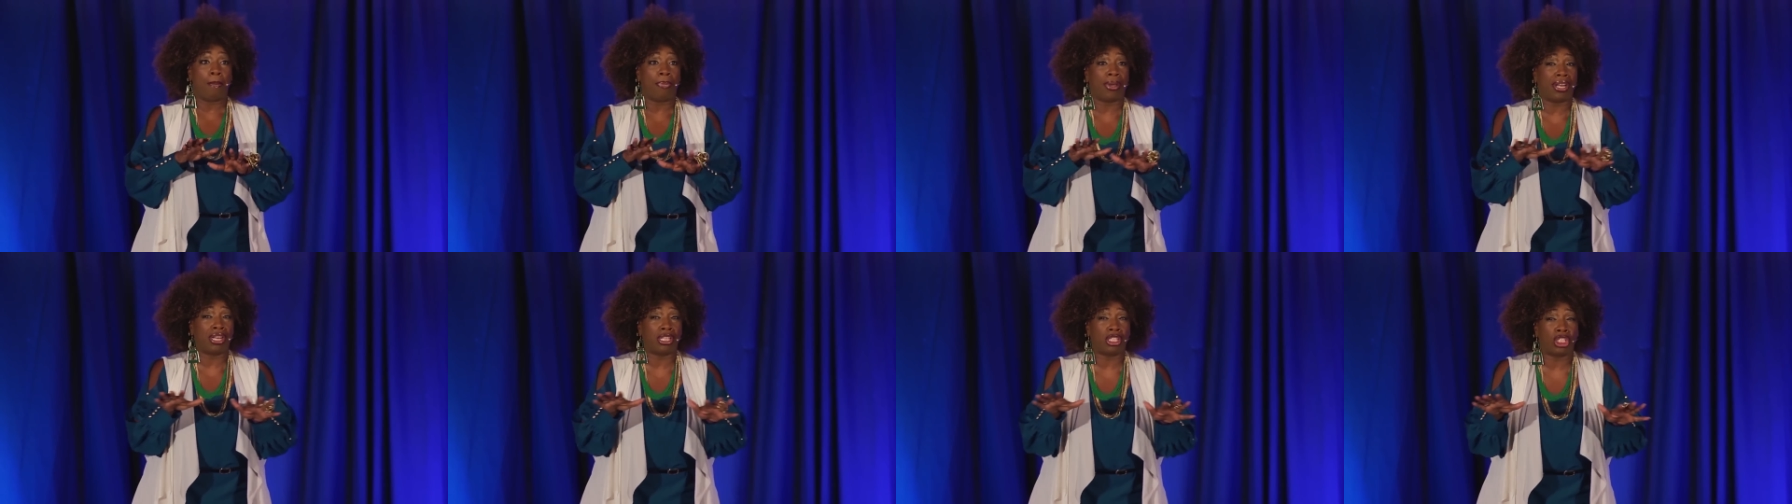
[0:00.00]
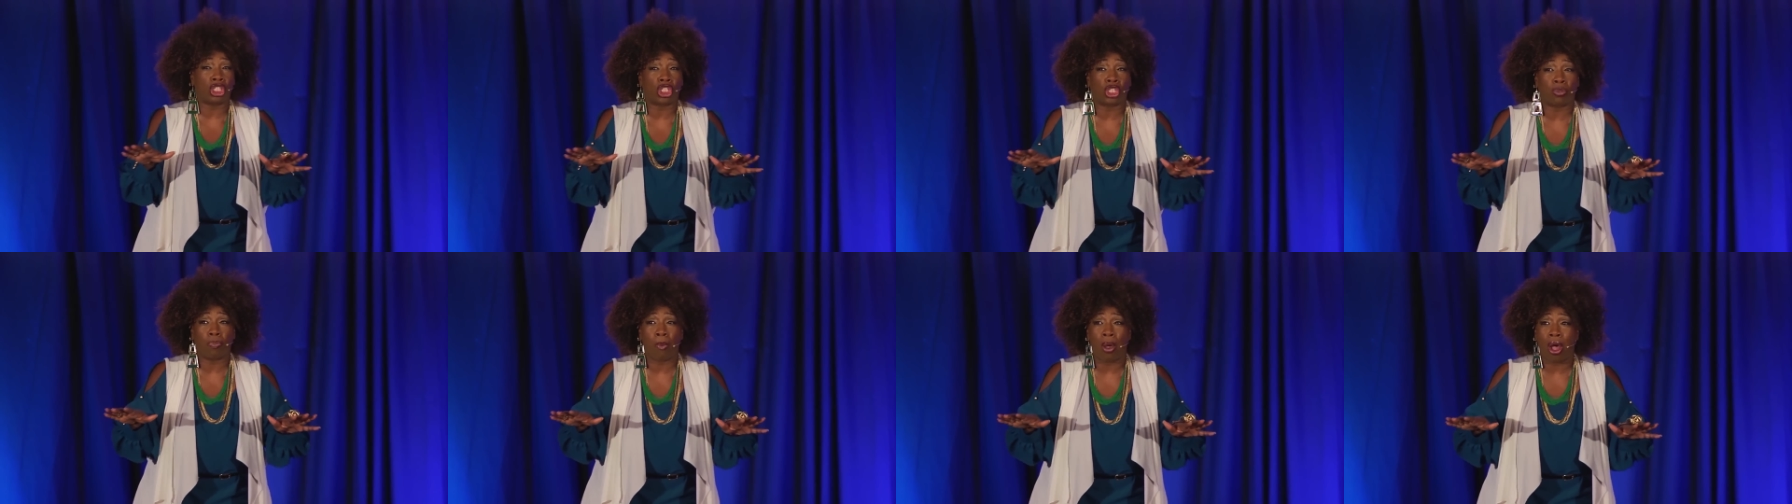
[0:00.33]
but in
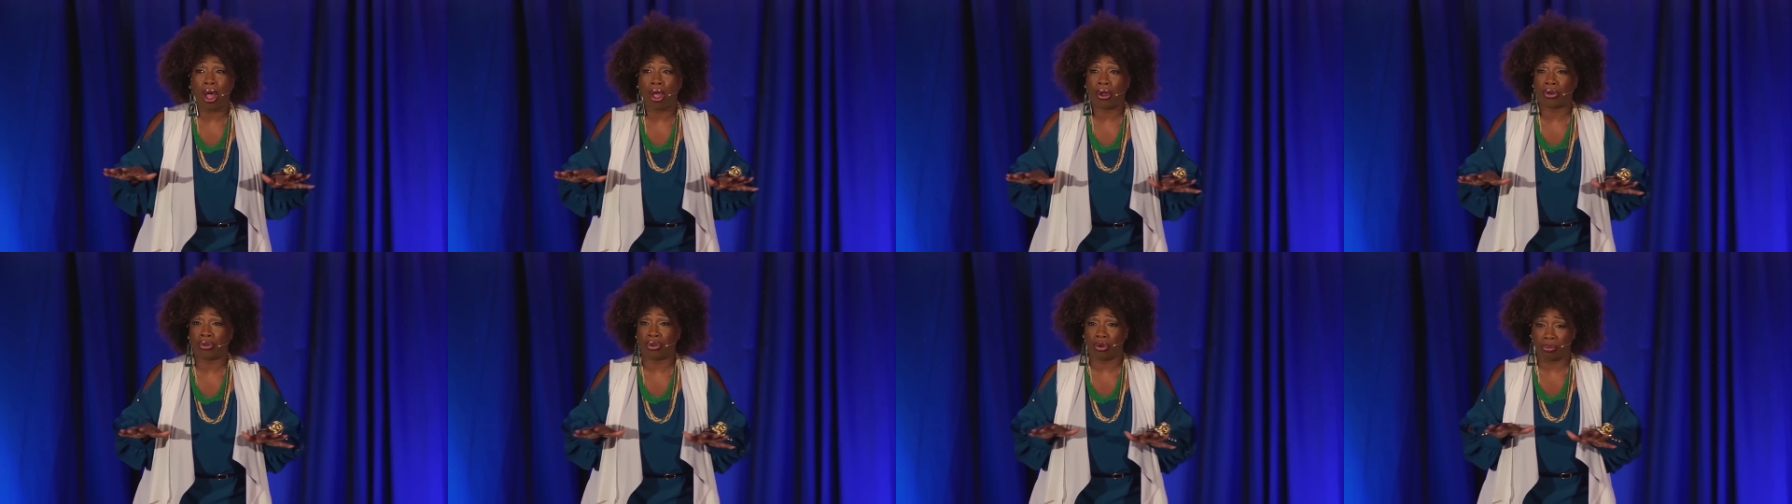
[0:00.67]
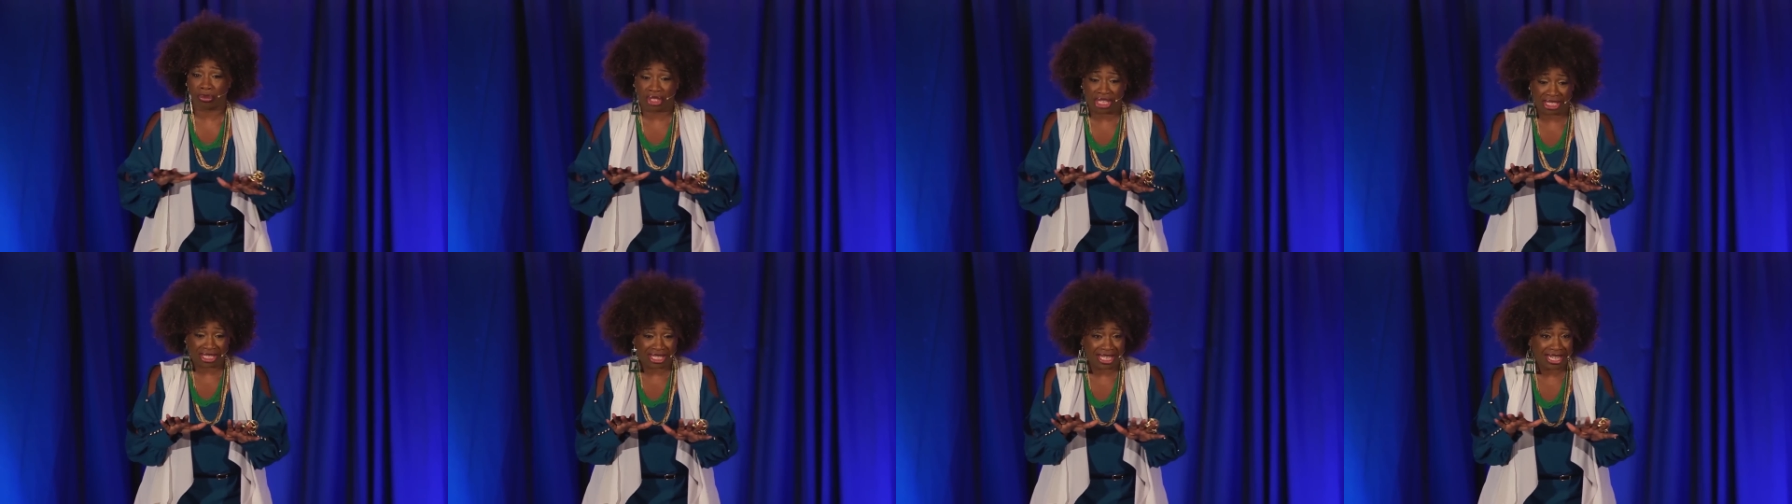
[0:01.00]
a small
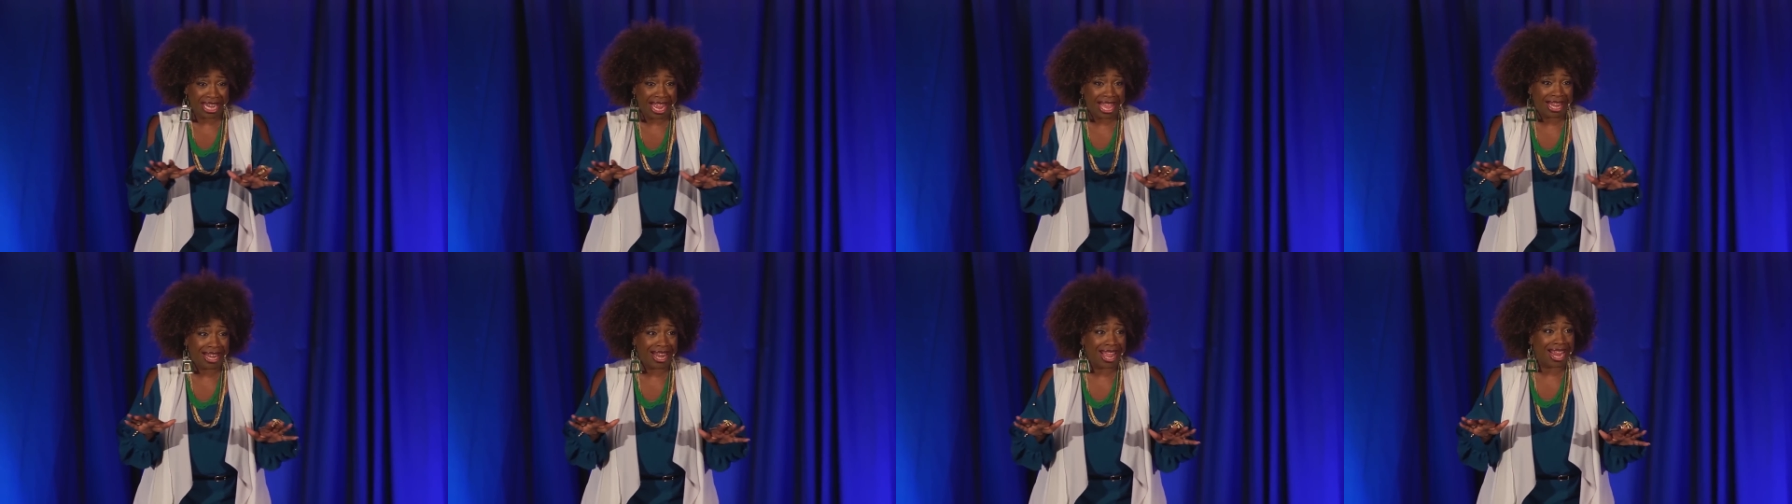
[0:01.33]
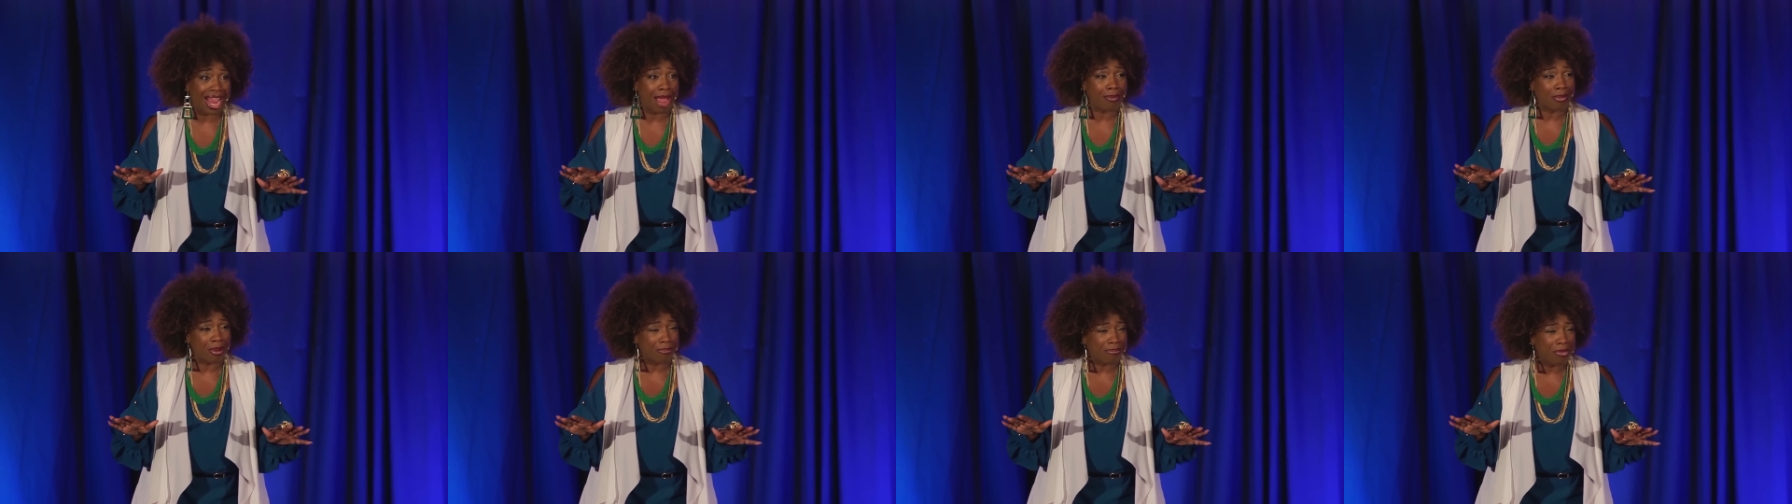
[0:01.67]
group, just in L A.
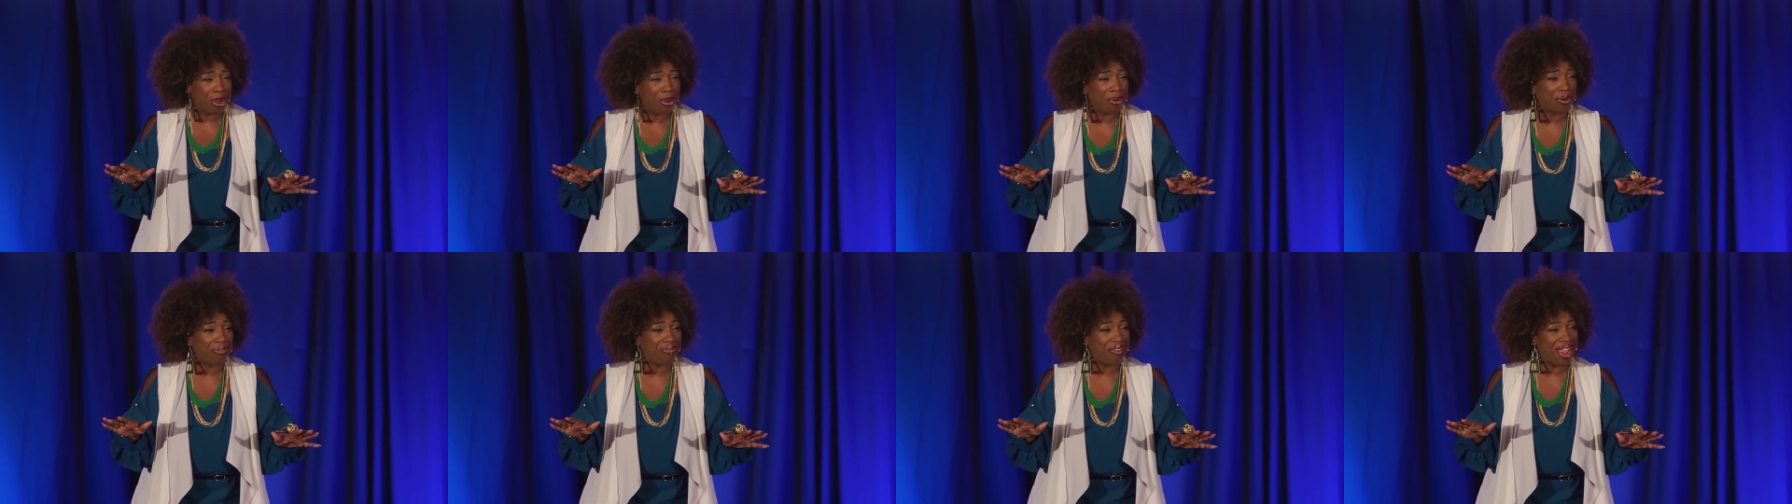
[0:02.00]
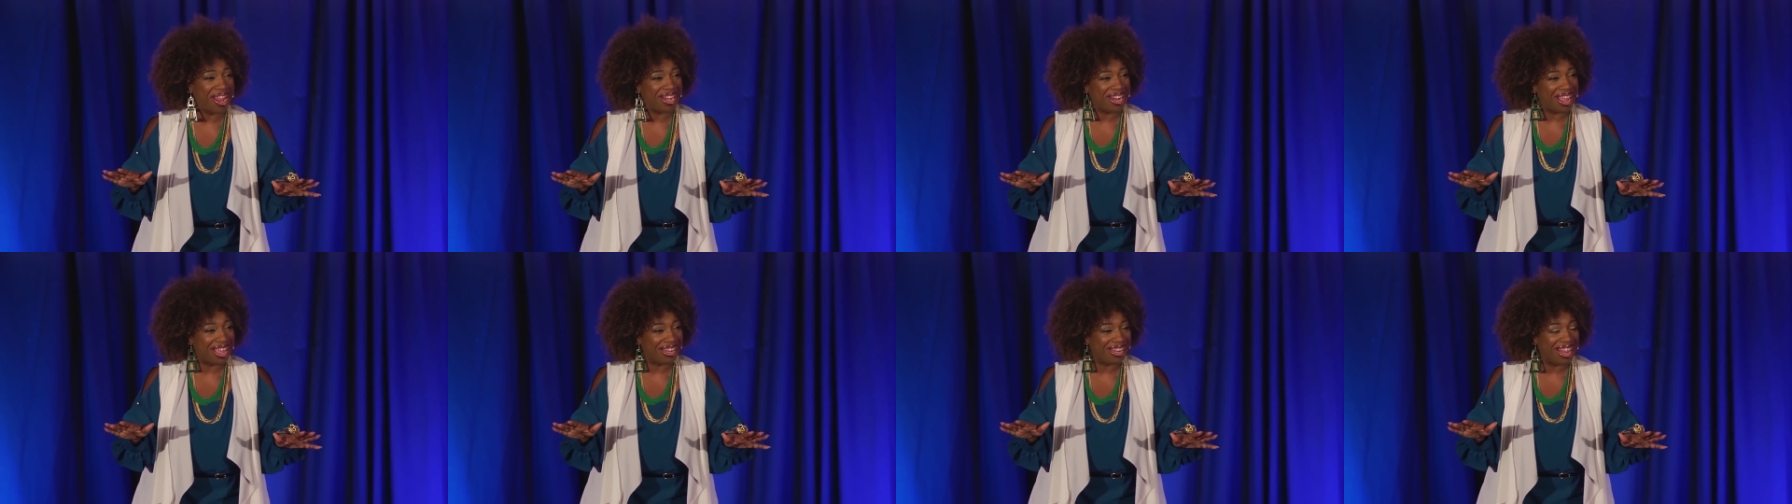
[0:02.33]
I'm a
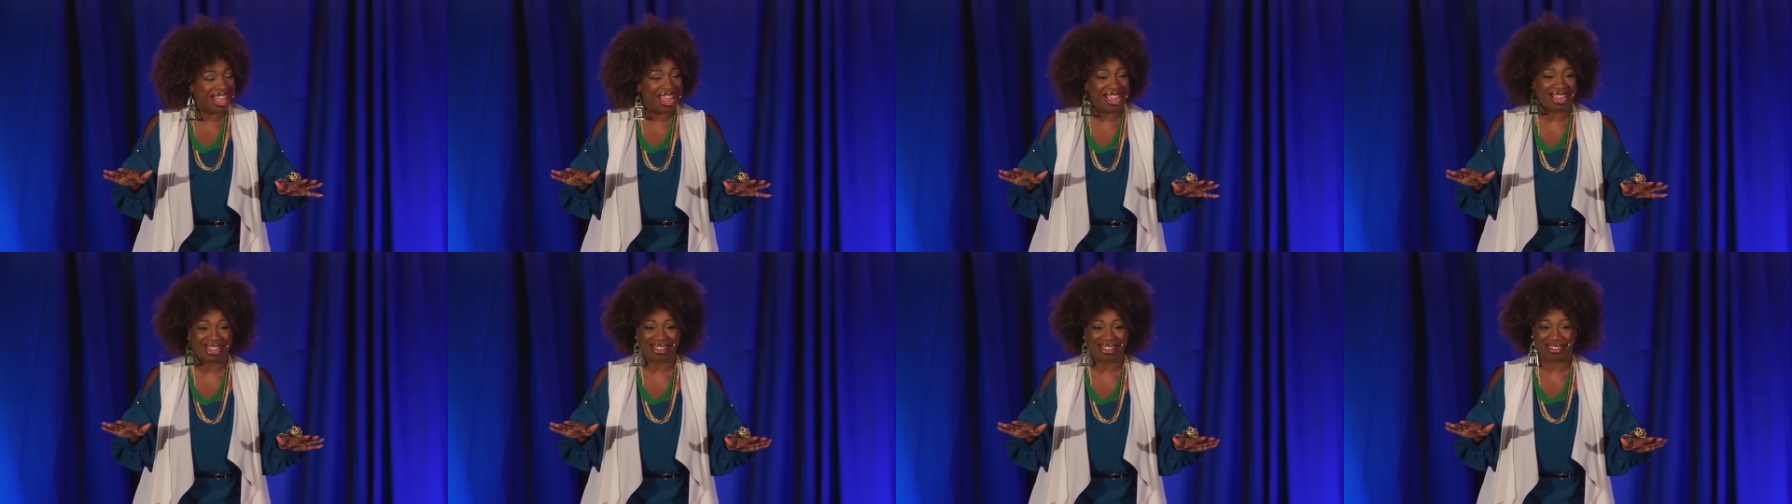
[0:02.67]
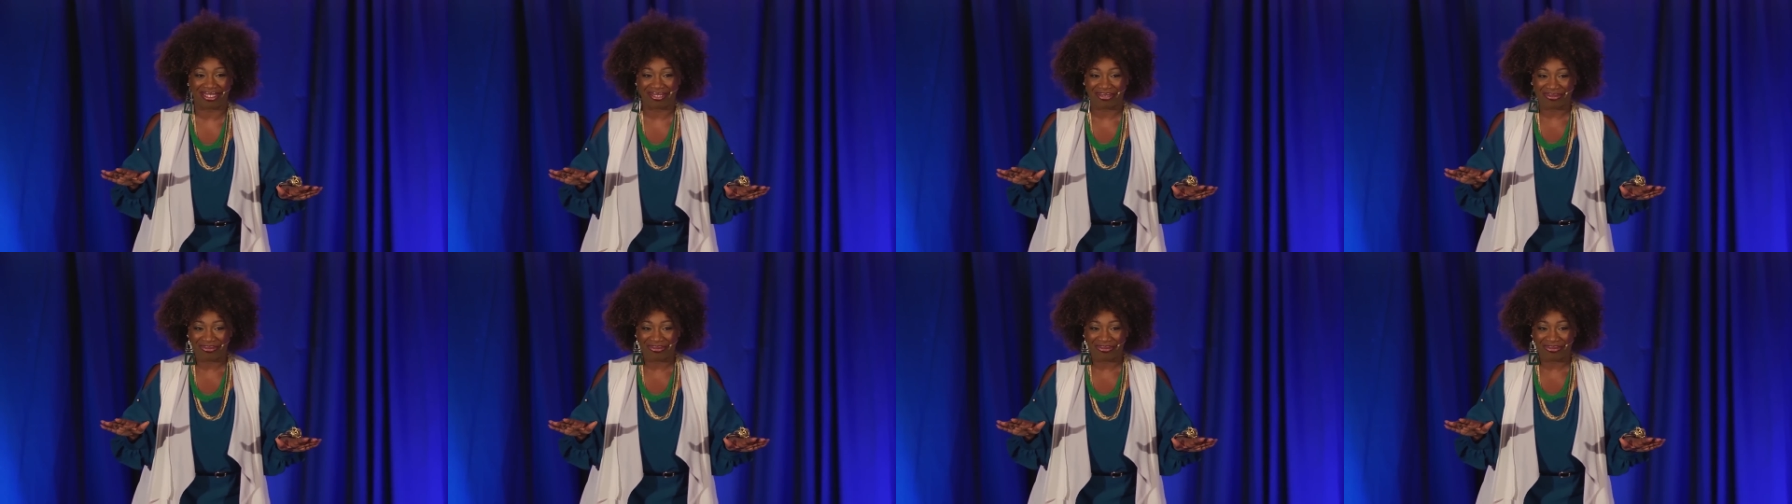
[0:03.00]
motivate L A.